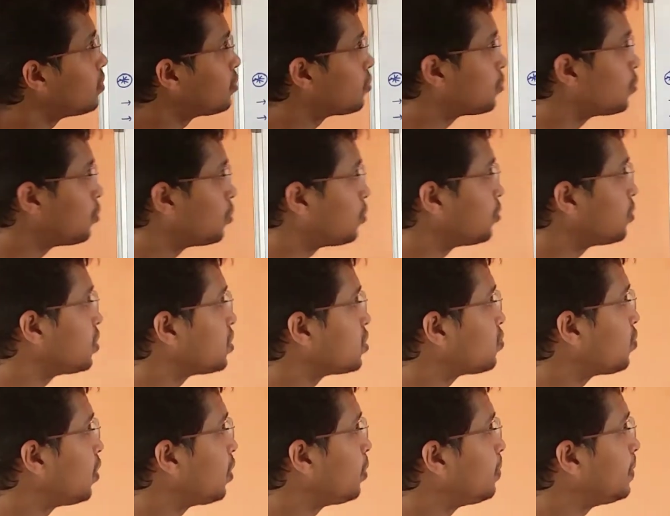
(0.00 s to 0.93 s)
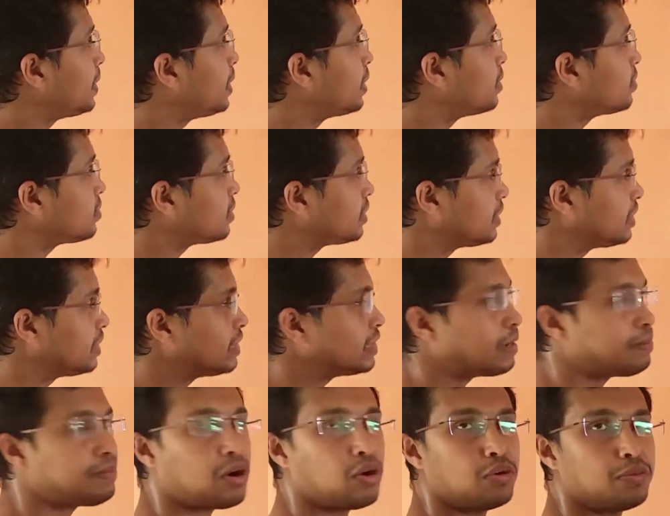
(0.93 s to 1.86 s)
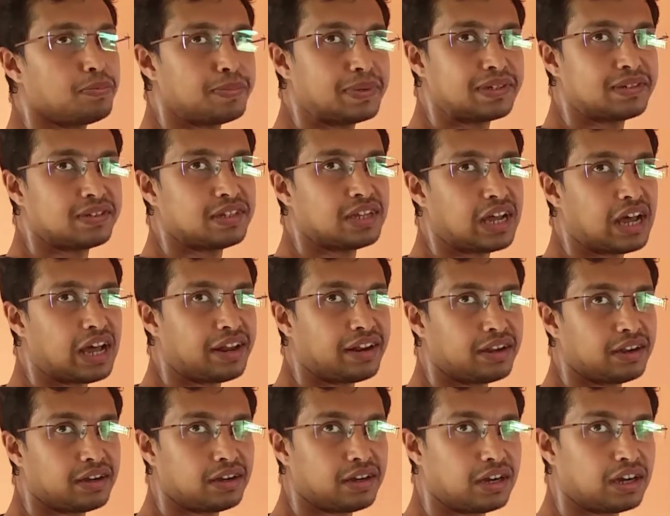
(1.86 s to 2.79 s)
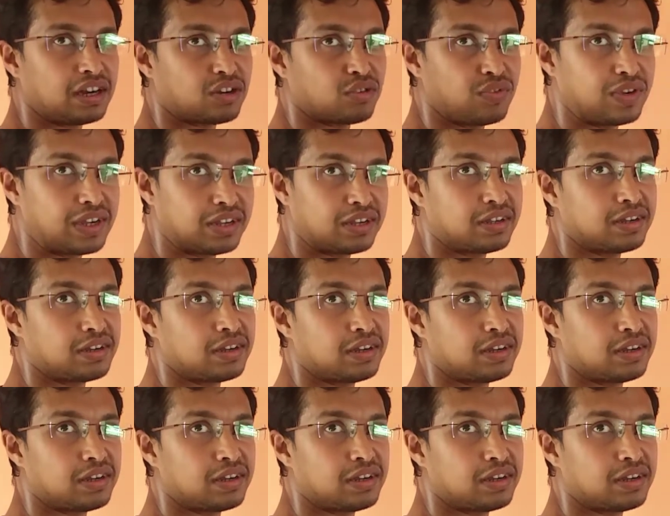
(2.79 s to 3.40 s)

So this will be a series about PCR, a quick